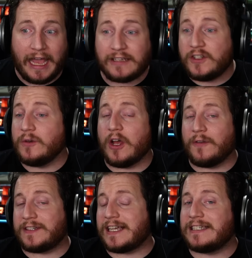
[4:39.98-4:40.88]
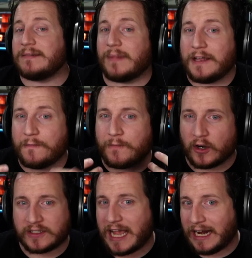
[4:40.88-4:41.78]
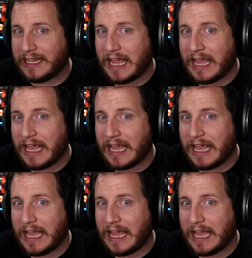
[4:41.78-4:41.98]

As you know, this isn't my first kind of